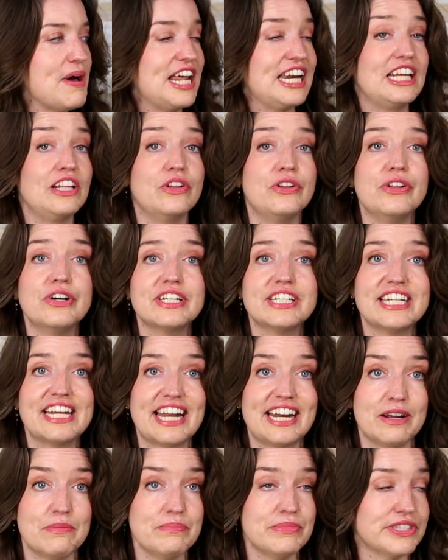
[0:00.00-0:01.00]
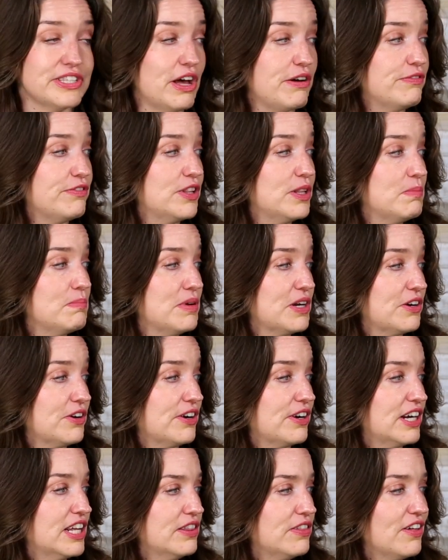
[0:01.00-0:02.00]
and he looked at himself in the
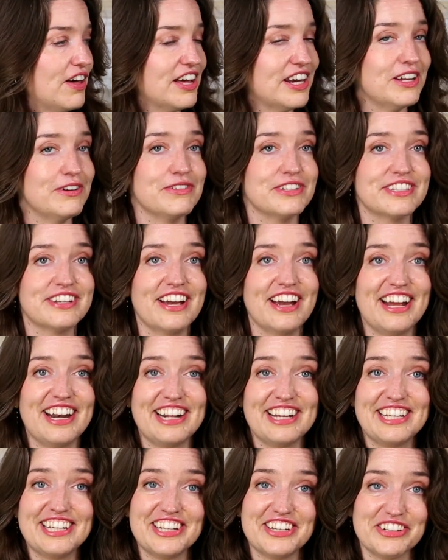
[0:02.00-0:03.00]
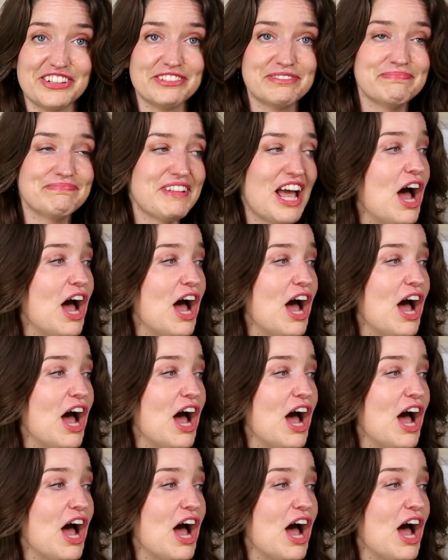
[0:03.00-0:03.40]
mirror and he thought he was kind of cute.